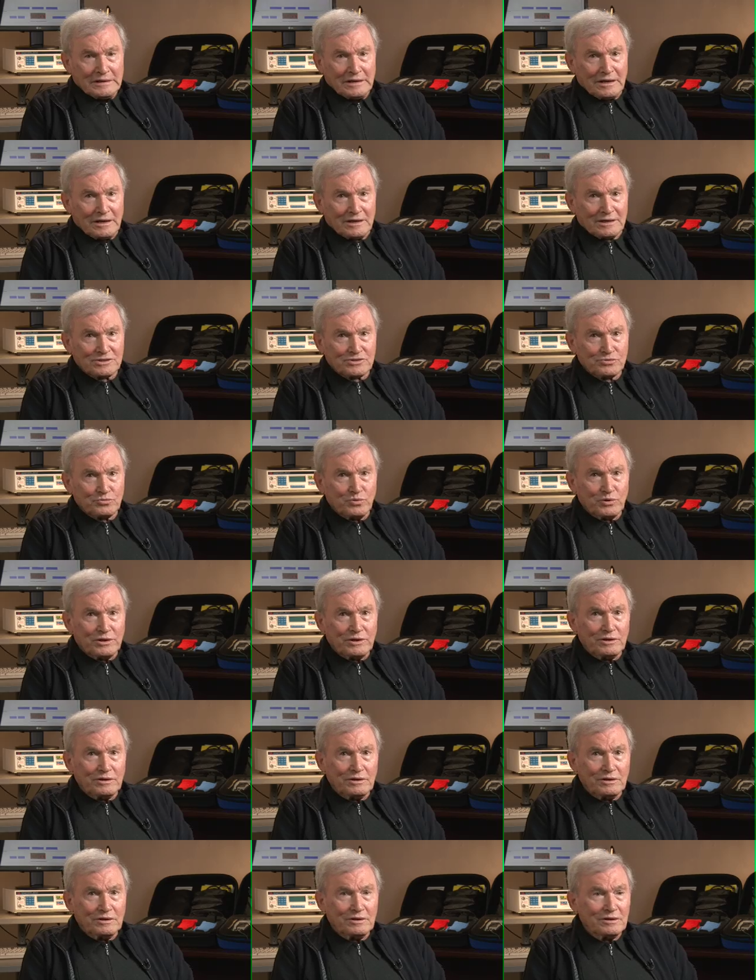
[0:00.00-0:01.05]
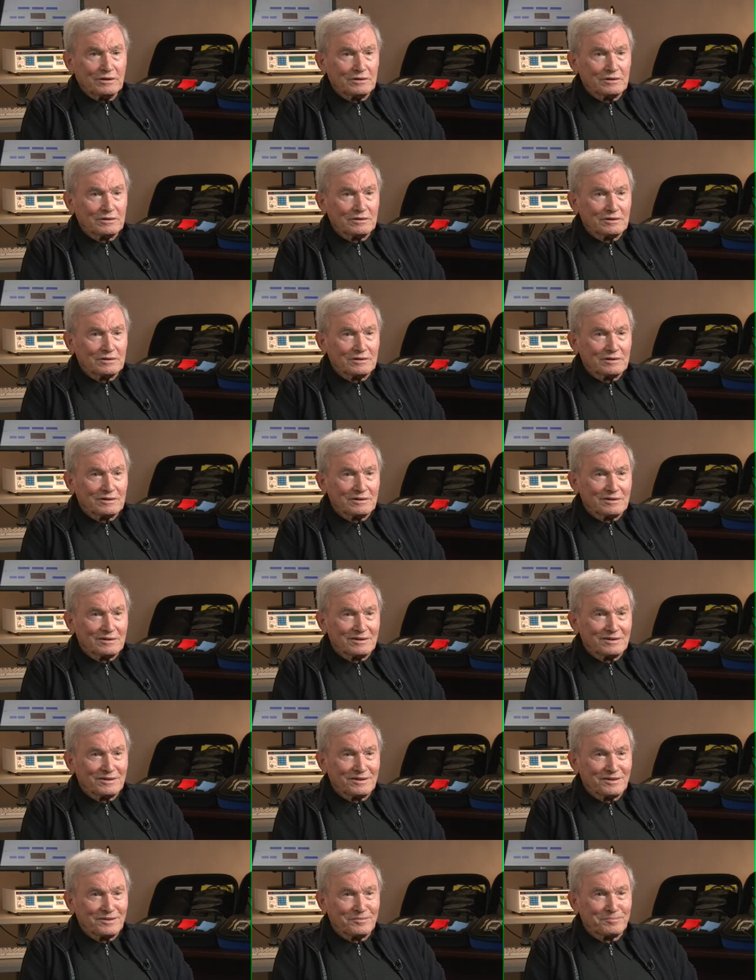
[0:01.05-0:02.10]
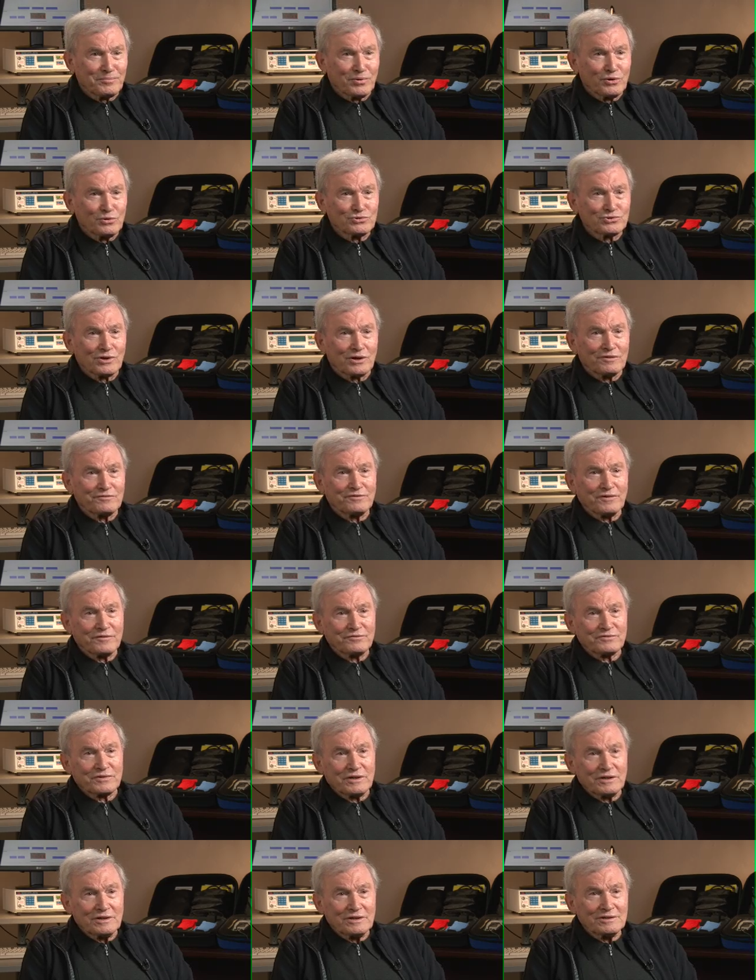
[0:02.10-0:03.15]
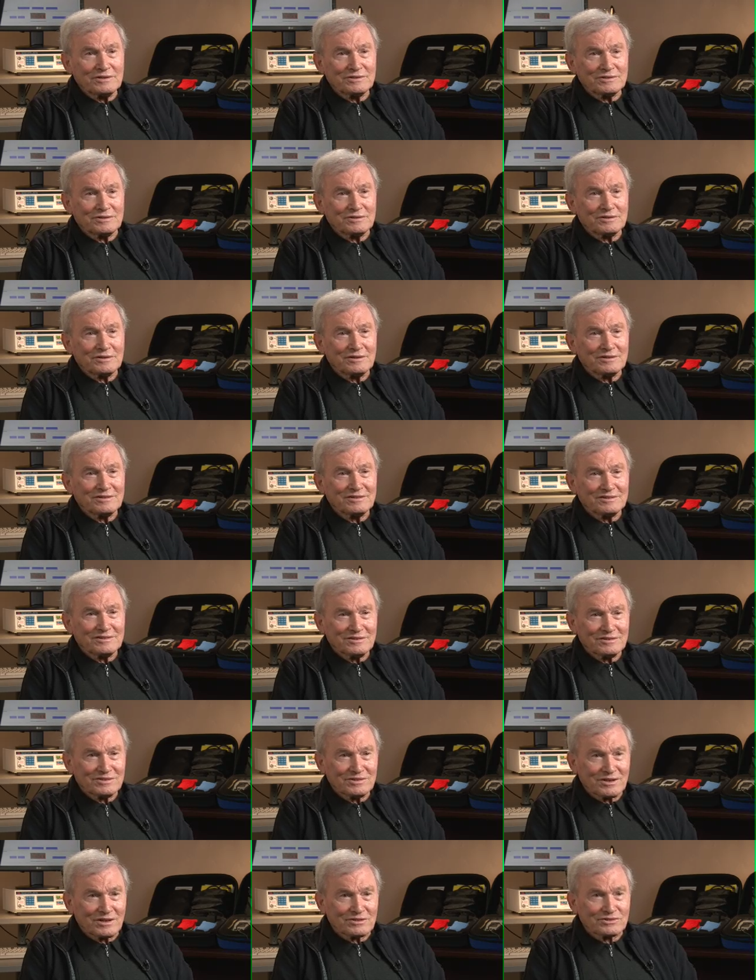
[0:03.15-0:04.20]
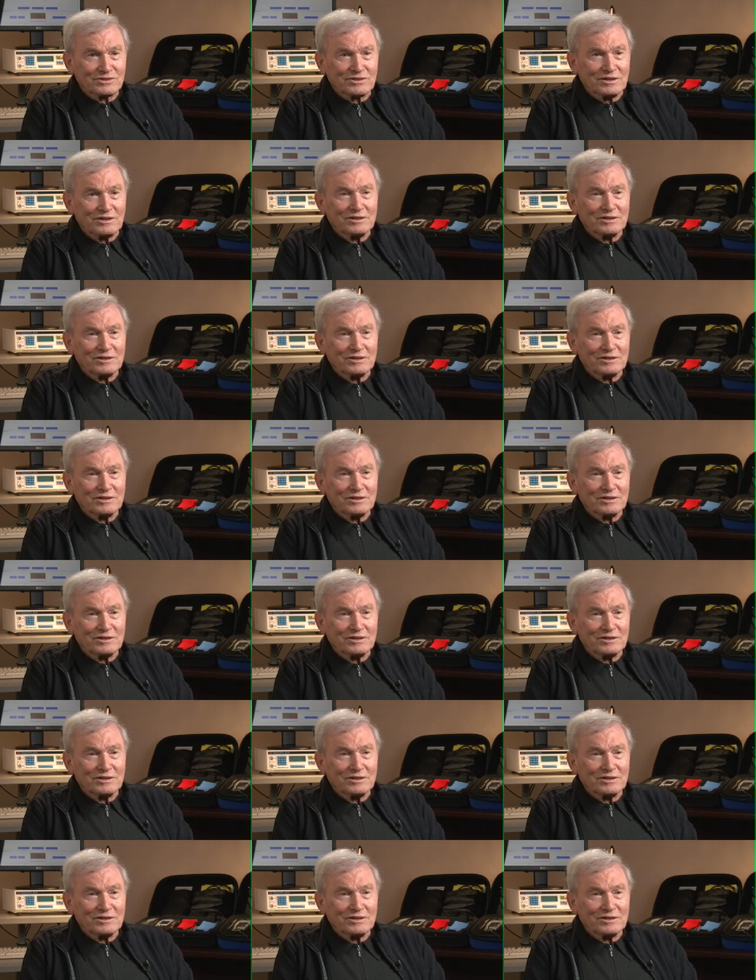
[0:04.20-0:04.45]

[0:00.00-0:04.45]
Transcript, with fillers: As we uh, approach our 50s, 60s,